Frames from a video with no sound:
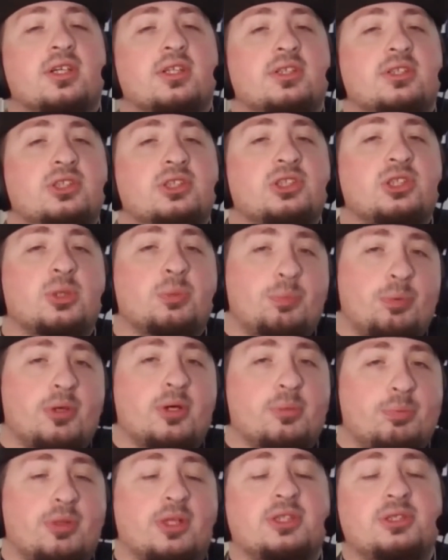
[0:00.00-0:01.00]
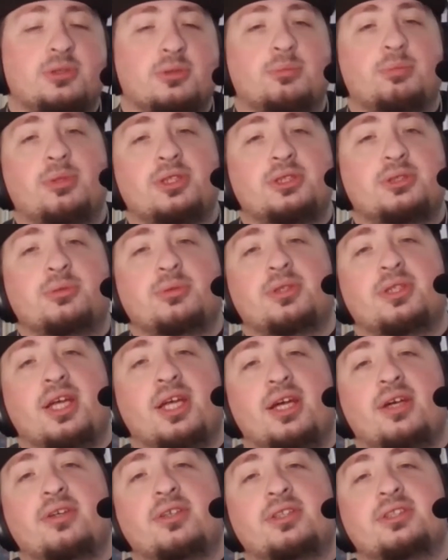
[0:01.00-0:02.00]
to put +1/+1
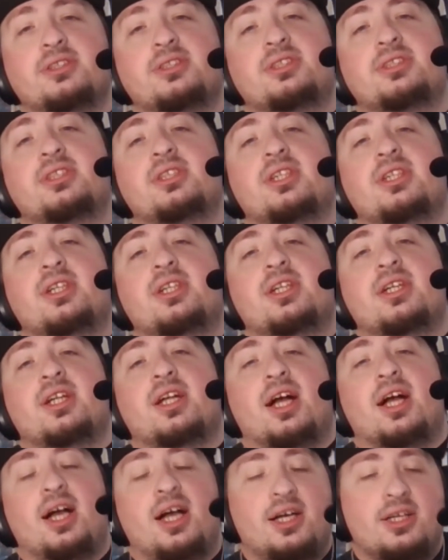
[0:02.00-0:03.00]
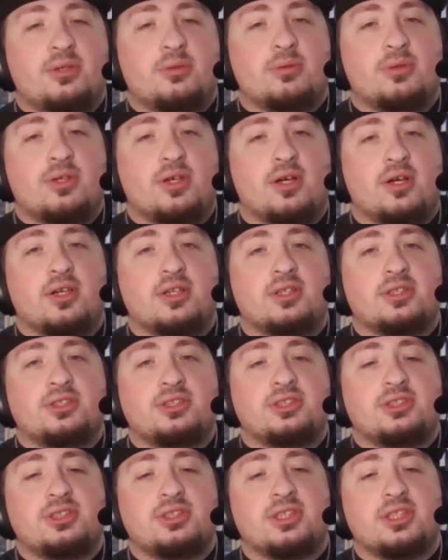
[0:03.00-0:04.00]
counters onto a card
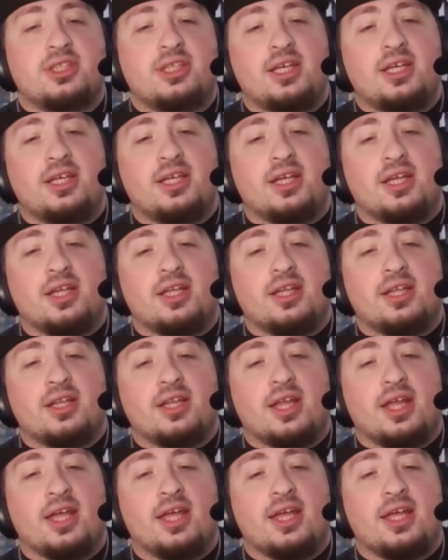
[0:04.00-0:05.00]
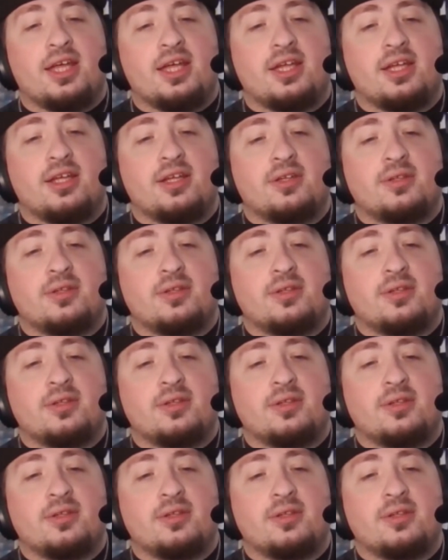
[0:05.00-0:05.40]
to get a